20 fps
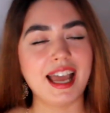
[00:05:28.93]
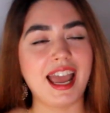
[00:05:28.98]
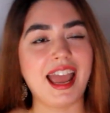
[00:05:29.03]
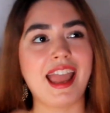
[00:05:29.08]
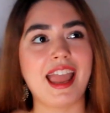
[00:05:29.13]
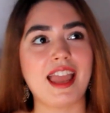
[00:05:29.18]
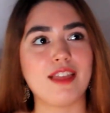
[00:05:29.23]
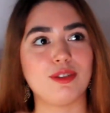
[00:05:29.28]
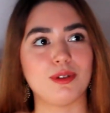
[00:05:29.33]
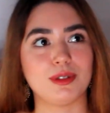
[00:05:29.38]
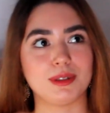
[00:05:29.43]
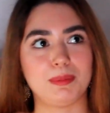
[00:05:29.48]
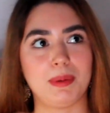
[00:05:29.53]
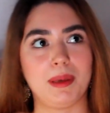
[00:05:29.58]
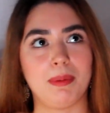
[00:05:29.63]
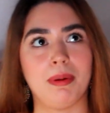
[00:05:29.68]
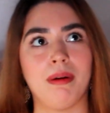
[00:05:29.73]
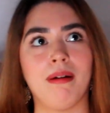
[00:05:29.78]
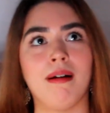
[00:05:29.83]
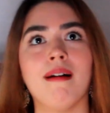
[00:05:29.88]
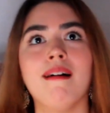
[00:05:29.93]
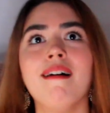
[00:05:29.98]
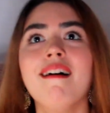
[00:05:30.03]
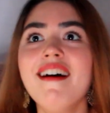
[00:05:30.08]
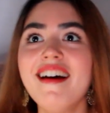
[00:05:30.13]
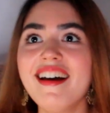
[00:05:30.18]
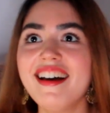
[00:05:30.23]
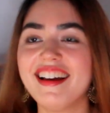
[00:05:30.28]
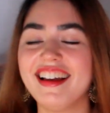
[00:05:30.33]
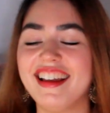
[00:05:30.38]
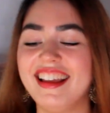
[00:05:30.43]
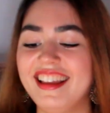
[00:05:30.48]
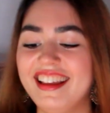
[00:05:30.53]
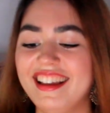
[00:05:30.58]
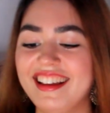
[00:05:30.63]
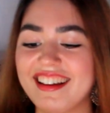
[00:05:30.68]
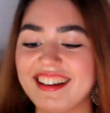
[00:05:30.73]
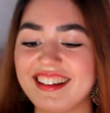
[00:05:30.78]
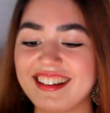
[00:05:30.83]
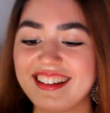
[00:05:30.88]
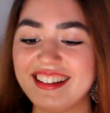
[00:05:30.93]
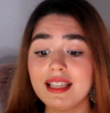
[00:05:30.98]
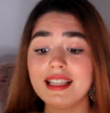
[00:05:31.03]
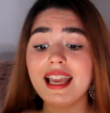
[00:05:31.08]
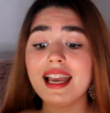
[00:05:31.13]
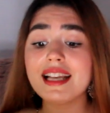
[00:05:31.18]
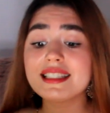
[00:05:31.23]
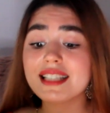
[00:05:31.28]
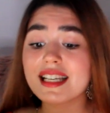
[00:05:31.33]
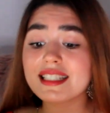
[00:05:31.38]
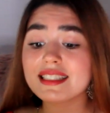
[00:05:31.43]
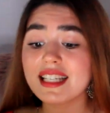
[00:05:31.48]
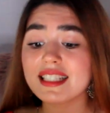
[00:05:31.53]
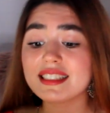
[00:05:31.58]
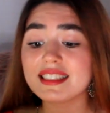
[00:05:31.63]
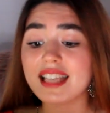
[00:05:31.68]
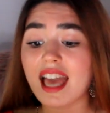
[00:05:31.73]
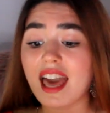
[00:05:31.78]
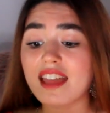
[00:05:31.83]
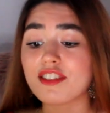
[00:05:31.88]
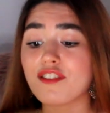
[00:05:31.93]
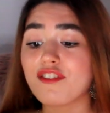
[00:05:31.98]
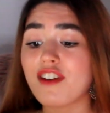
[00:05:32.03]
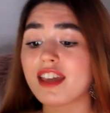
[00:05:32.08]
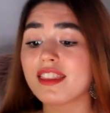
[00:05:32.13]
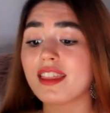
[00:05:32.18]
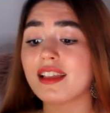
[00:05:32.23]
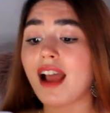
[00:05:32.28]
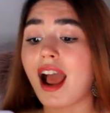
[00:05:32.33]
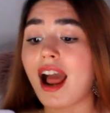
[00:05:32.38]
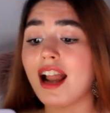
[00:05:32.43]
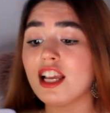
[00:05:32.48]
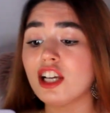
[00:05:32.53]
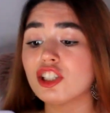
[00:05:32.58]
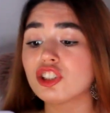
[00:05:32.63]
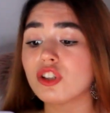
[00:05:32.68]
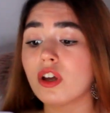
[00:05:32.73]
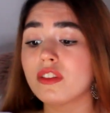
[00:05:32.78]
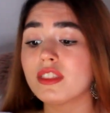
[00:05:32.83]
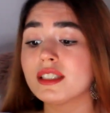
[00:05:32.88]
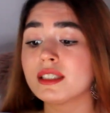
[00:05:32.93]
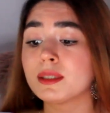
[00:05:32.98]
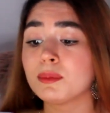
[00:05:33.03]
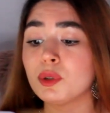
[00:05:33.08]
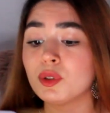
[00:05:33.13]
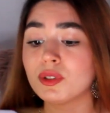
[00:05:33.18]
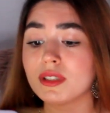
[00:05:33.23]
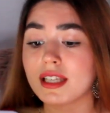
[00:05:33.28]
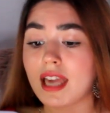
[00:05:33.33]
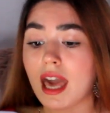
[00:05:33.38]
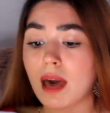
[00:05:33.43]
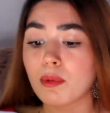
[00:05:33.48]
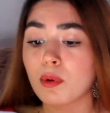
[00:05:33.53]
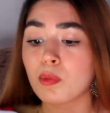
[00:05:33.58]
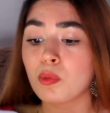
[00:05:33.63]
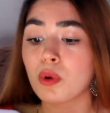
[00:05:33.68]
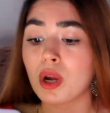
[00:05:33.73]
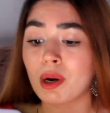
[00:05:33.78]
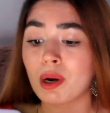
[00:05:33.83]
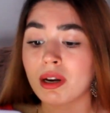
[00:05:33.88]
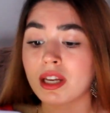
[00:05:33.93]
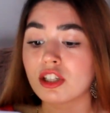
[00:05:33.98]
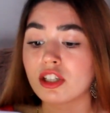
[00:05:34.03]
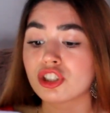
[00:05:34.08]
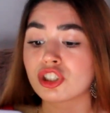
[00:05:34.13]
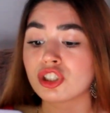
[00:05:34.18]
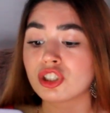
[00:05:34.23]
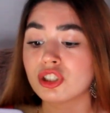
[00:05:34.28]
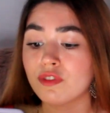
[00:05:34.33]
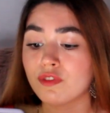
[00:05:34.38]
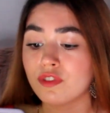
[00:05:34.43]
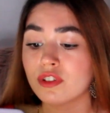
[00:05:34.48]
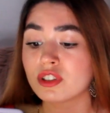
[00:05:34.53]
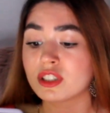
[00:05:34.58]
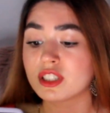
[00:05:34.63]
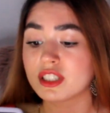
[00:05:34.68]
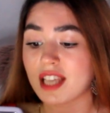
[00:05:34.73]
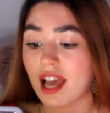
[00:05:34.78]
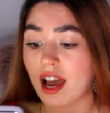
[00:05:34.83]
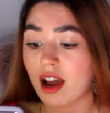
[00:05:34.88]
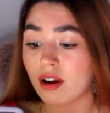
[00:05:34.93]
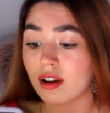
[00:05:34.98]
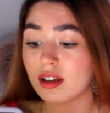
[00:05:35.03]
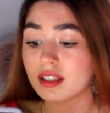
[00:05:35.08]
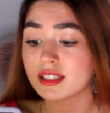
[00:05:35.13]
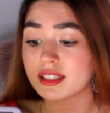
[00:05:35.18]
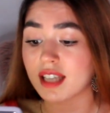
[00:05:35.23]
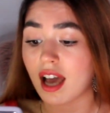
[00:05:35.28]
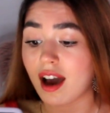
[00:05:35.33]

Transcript: I hate those people. Yes, as I said, the fact that Alia shot this music album wearing a chiffon sari,